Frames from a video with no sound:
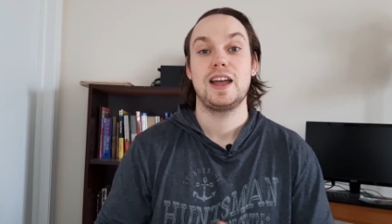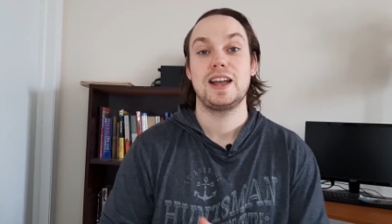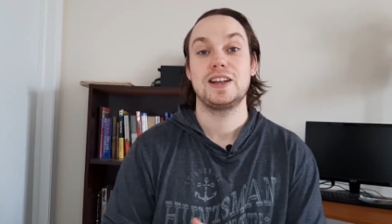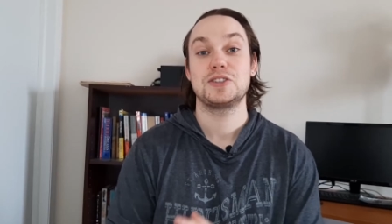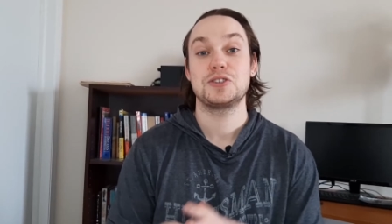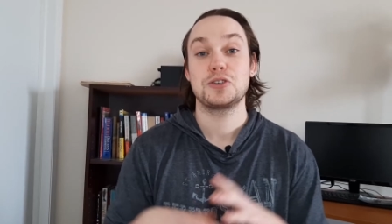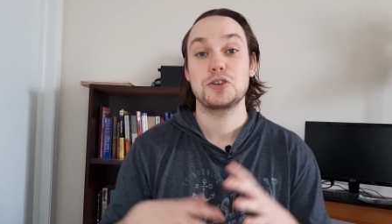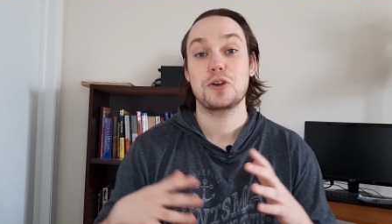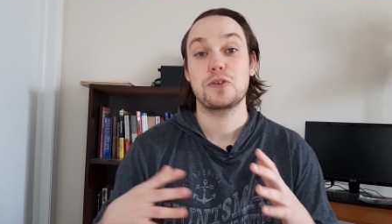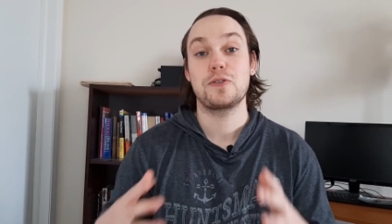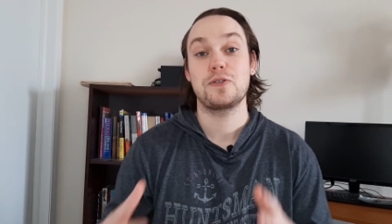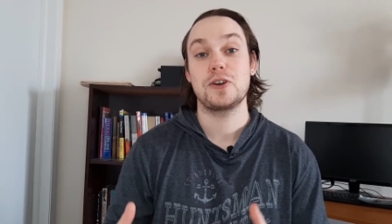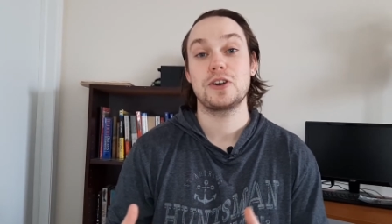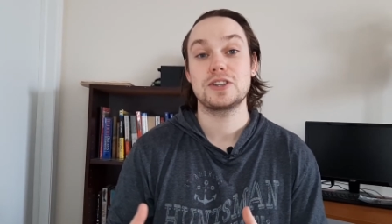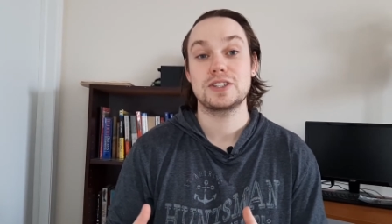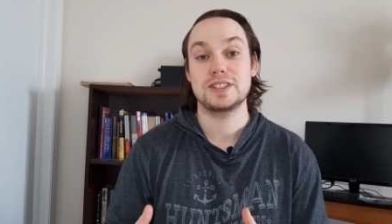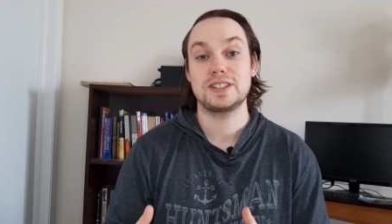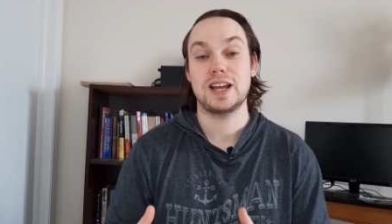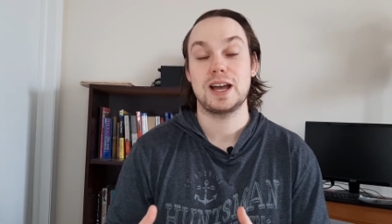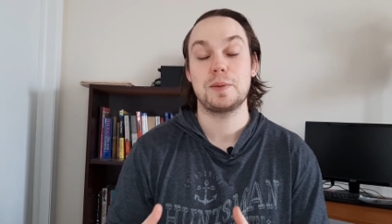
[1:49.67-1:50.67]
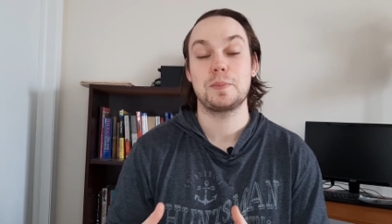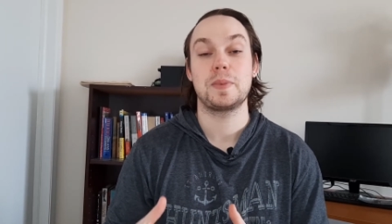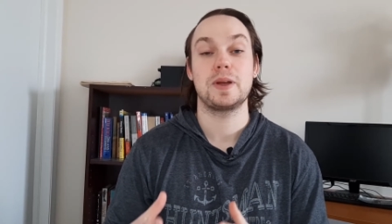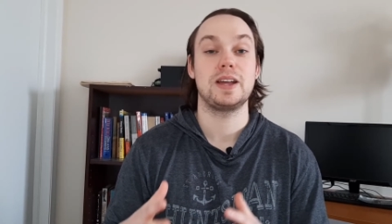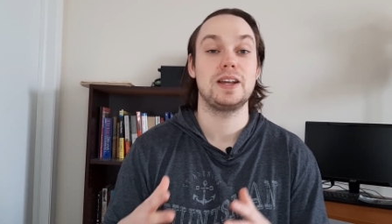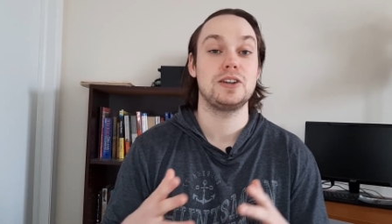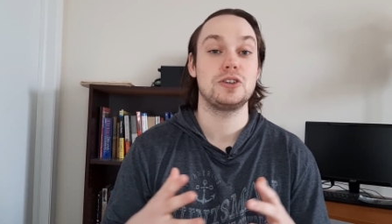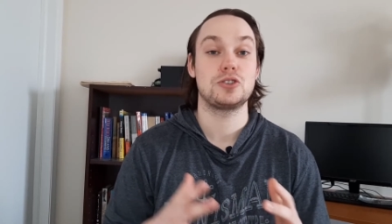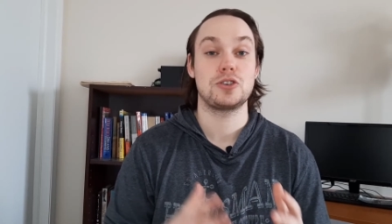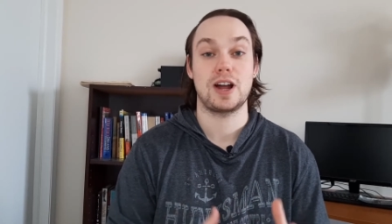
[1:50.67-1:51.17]
And so your first step
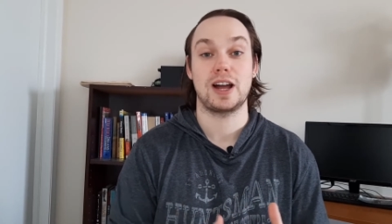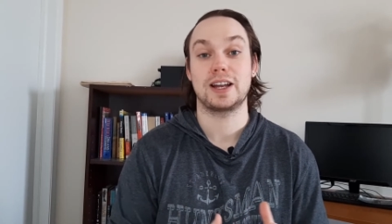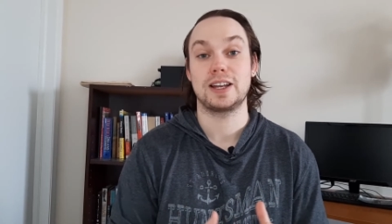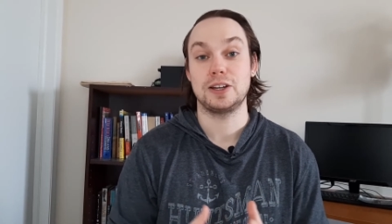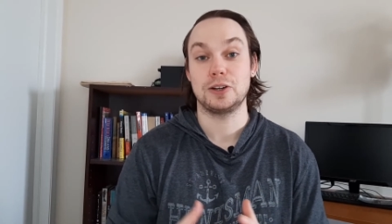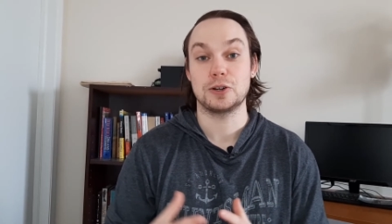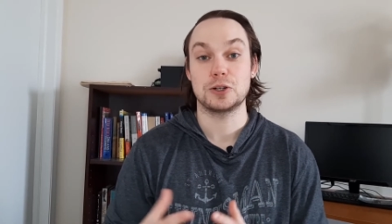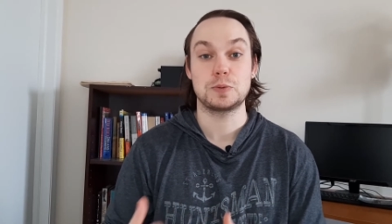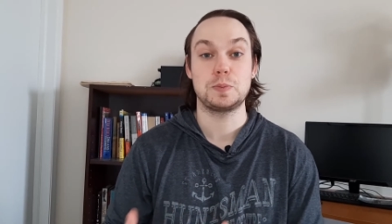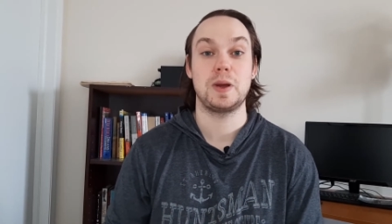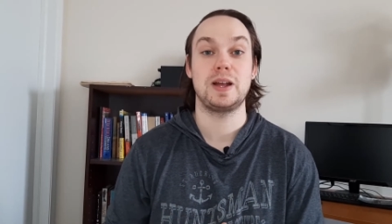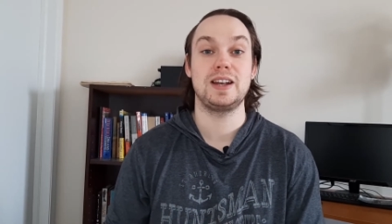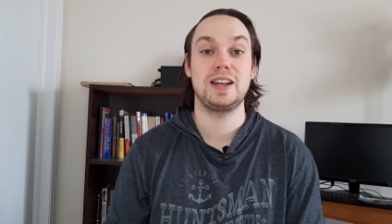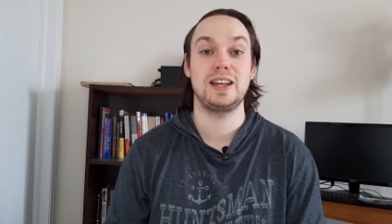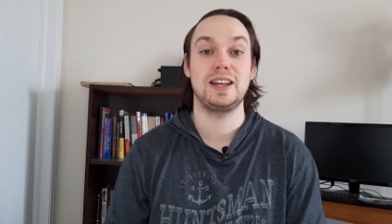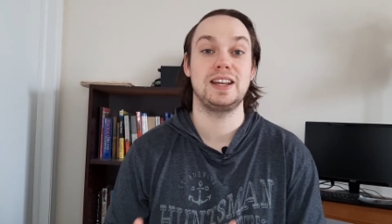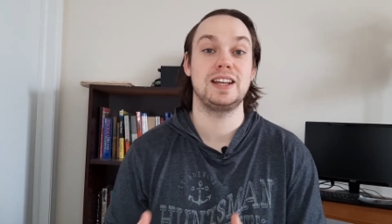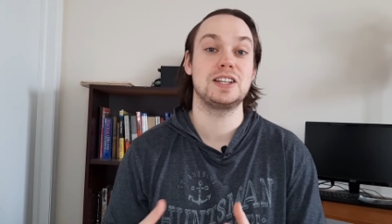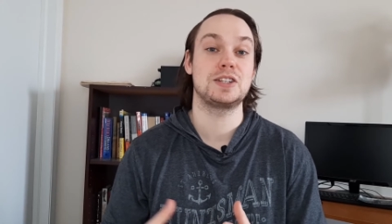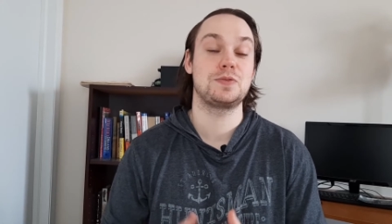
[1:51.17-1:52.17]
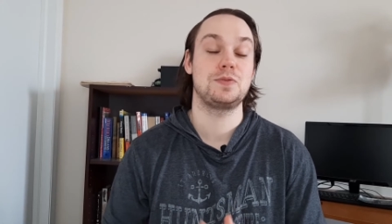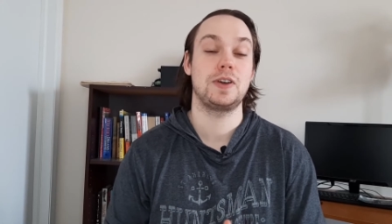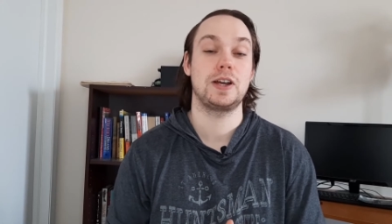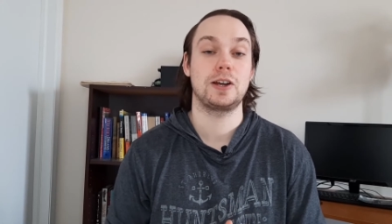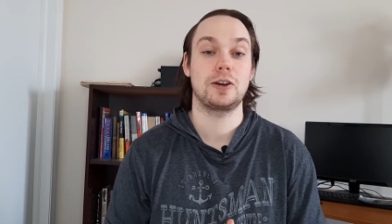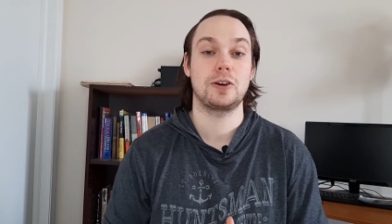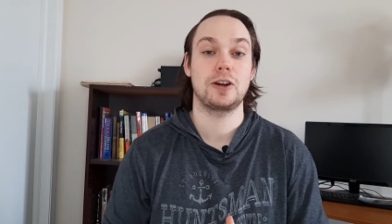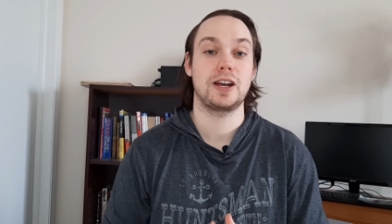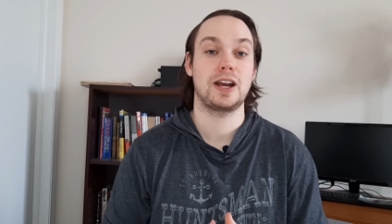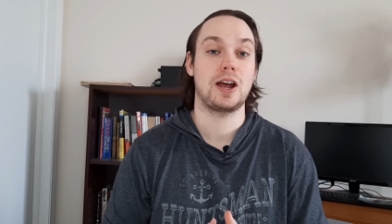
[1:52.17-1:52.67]
in tracking your spending is
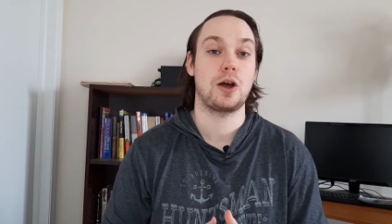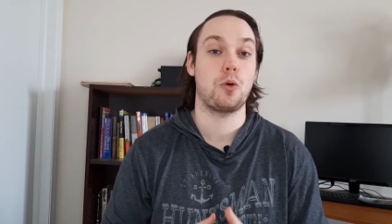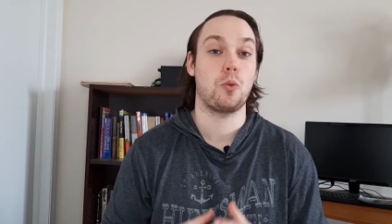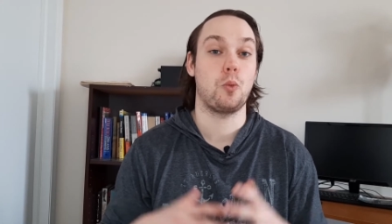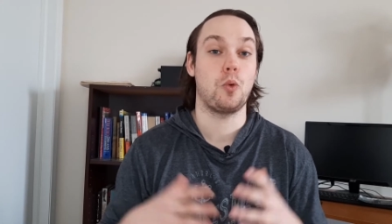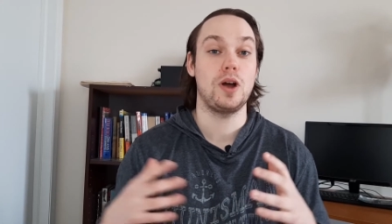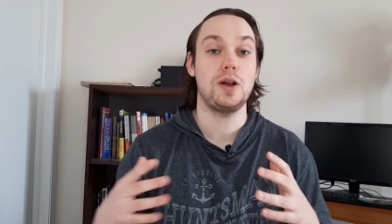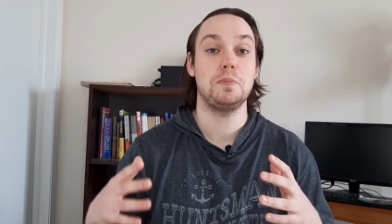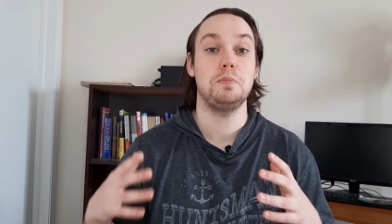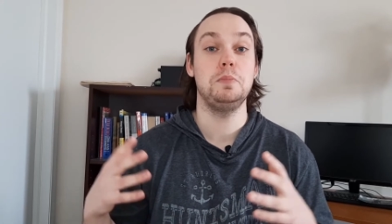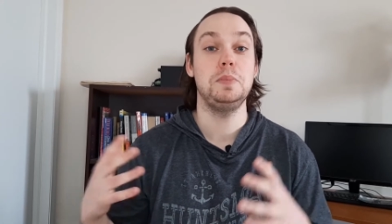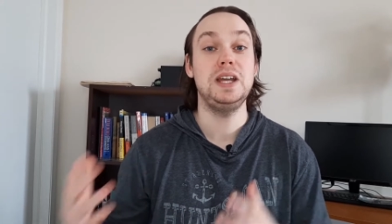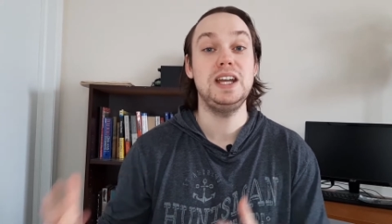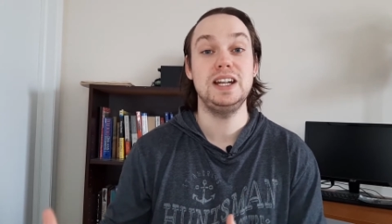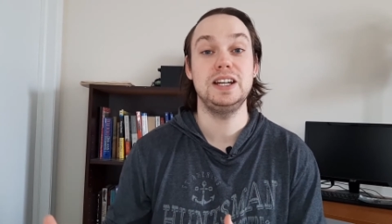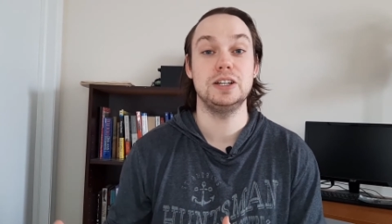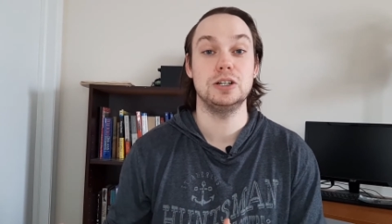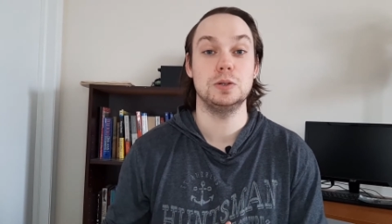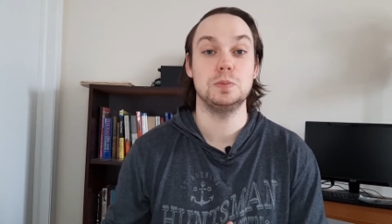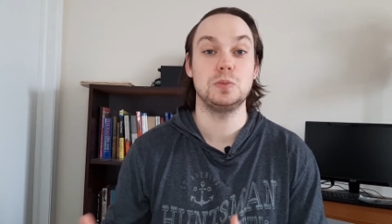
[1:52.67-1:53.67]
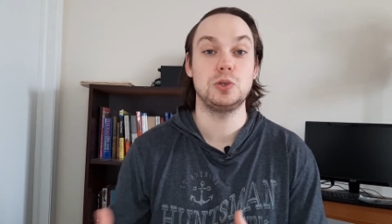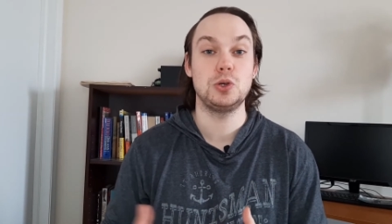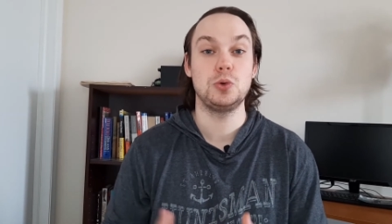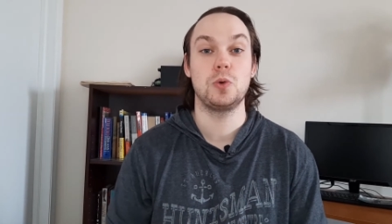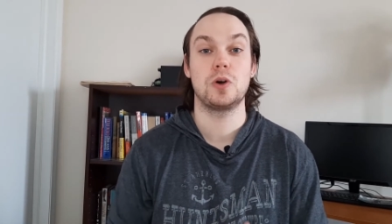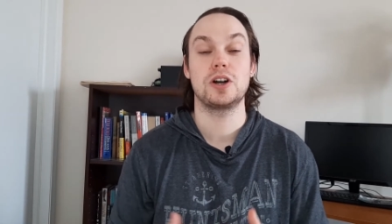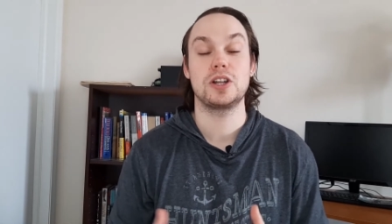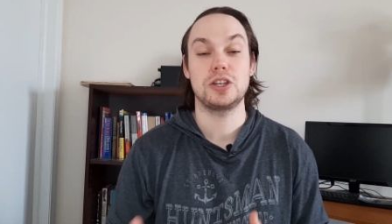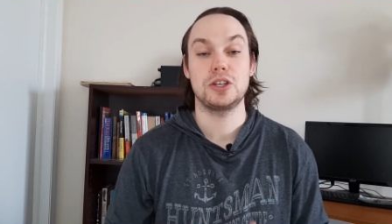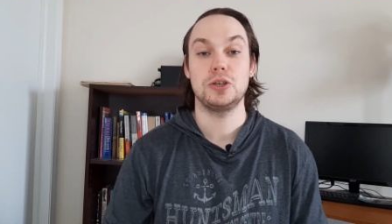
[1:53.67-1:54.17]
figuring out what medium you
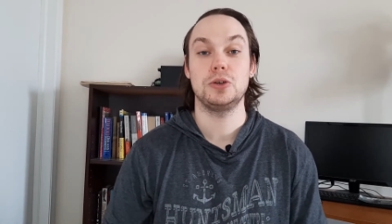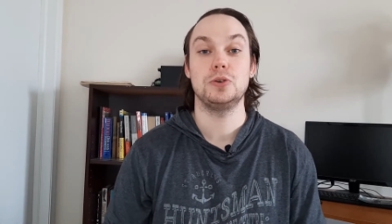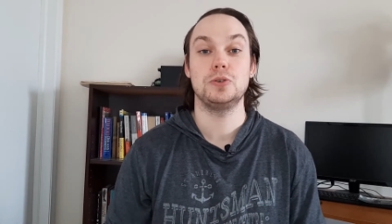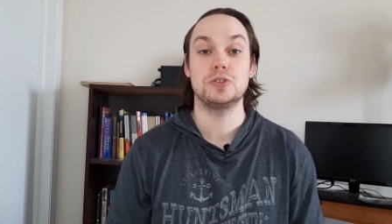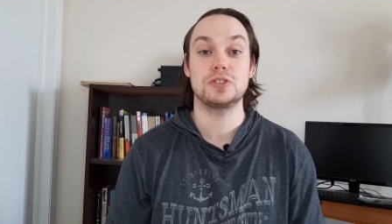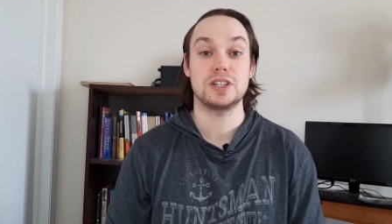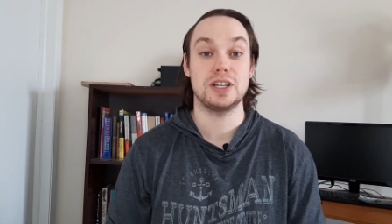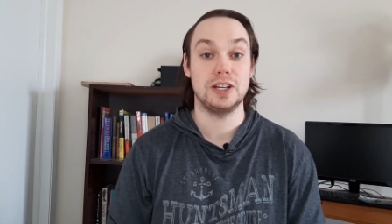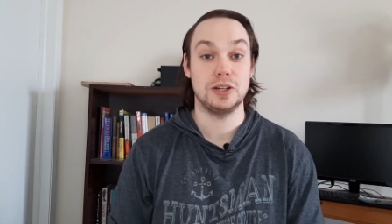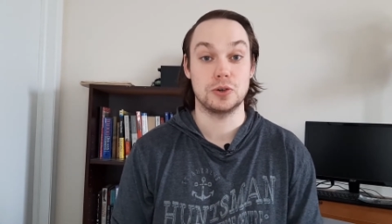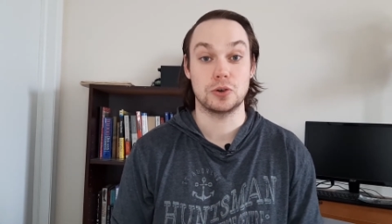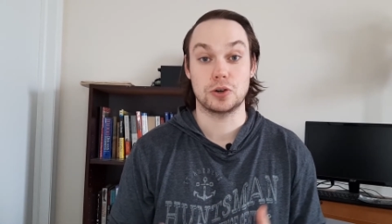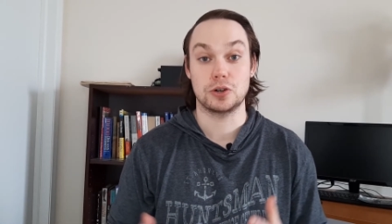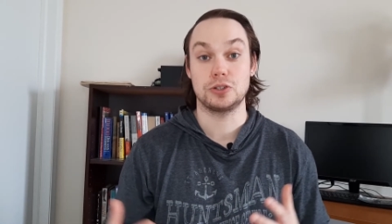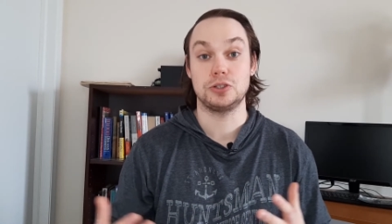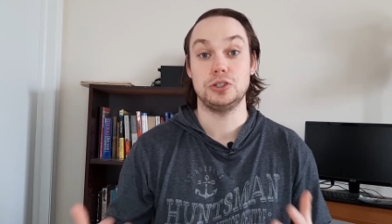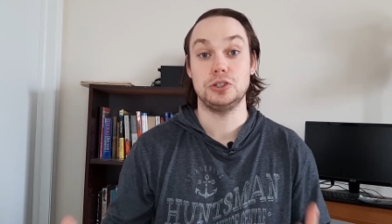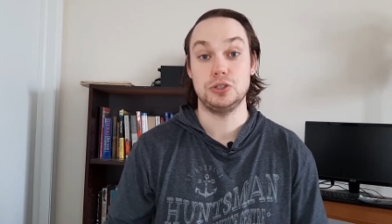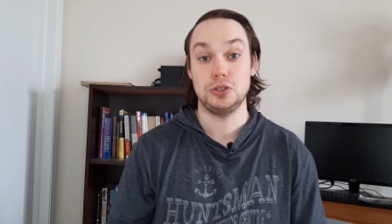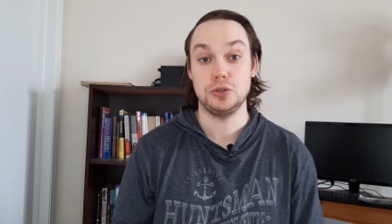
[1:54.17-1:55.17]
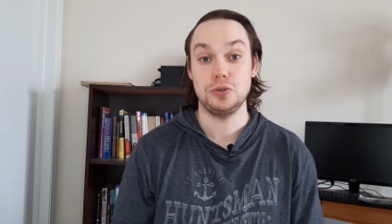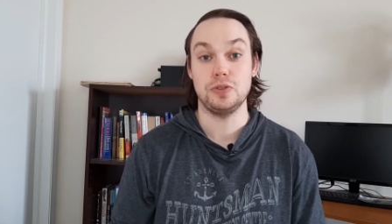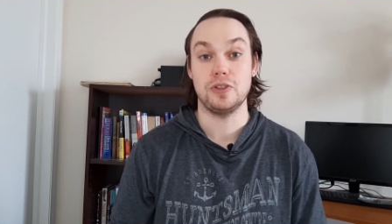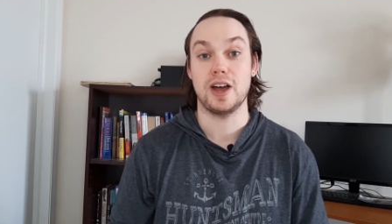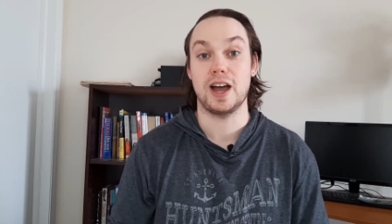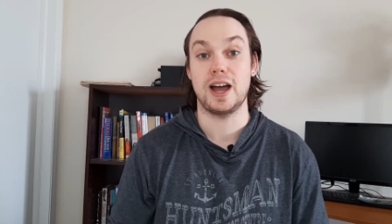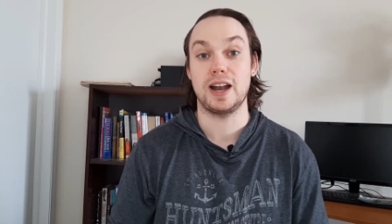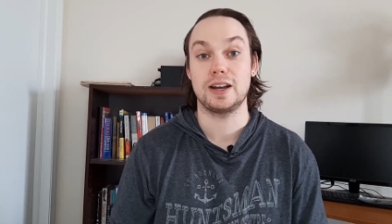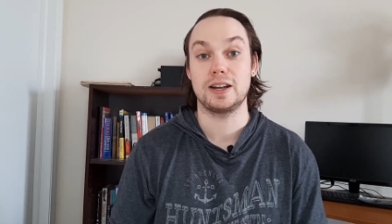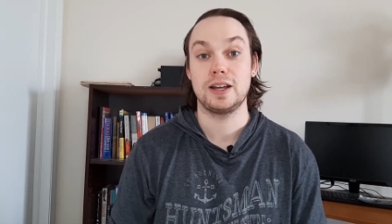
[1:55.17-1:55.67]
want to use in order to do
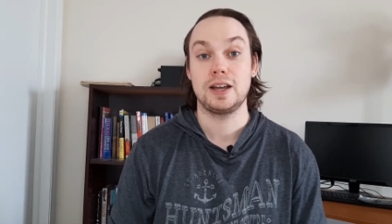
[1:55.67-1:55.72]
that.